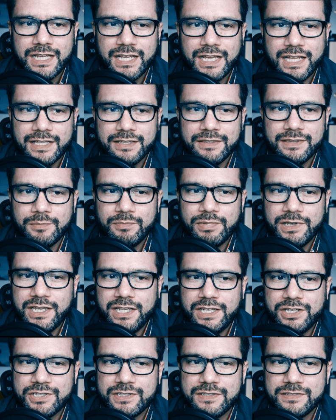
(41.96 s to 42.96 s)
and the
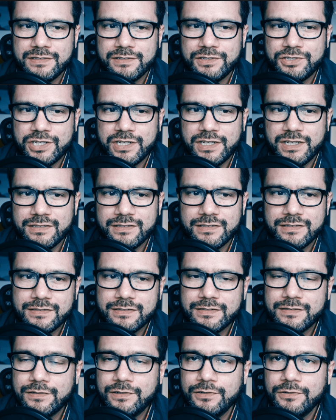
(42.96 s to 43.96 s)
page
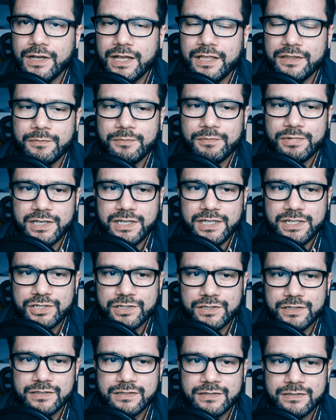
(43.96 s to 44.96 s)
suggests two other
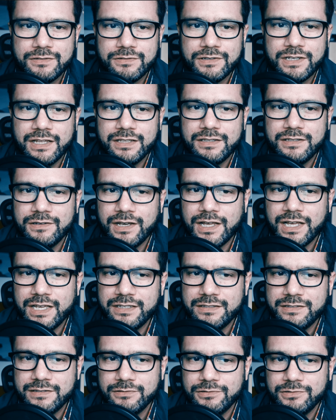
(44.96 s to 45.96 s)
pages to get your
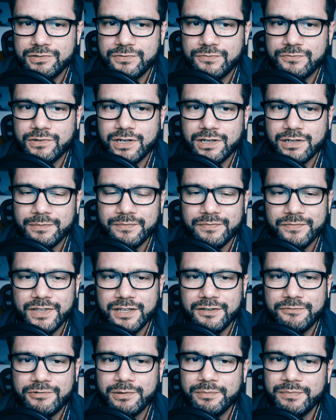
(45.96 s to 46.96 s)
ISOs from.
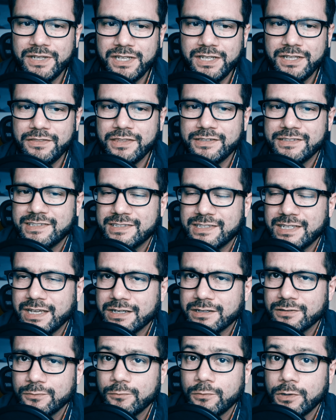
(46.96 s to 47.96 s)
For me the
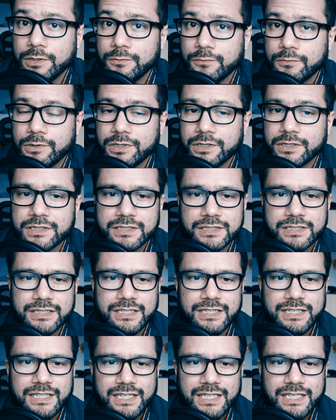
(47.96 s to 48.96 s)
second one worked,
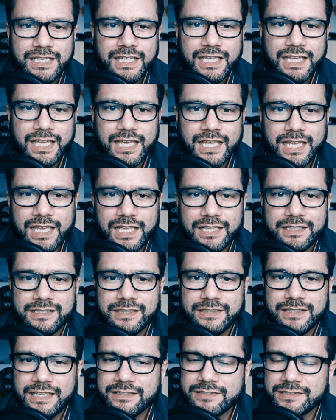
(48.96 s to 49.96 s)
and
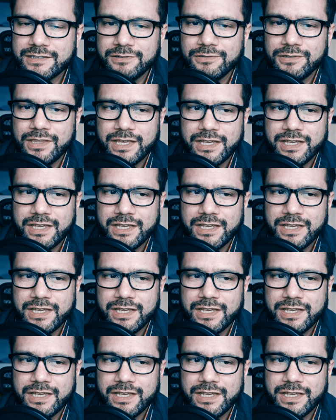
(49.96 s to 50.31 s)
let's go